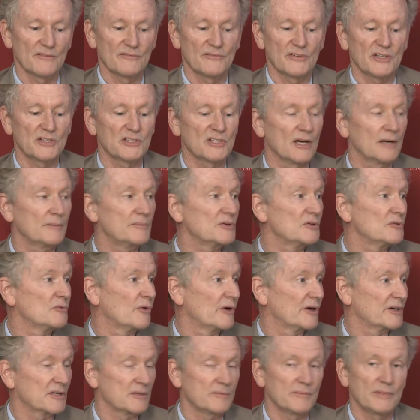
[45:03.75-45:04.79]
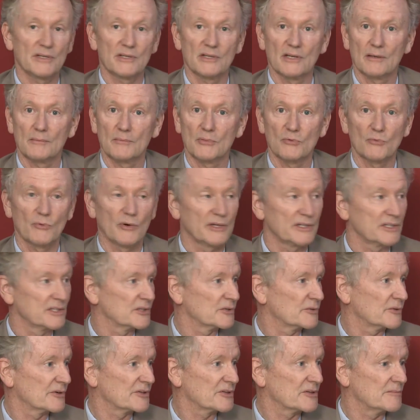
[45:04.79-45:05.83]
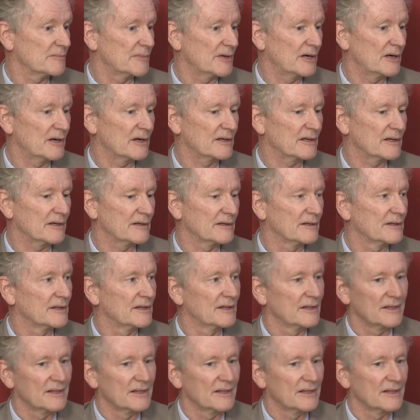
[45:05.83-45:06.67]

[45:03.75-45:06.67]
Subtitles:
VW wanted to be number one in North America.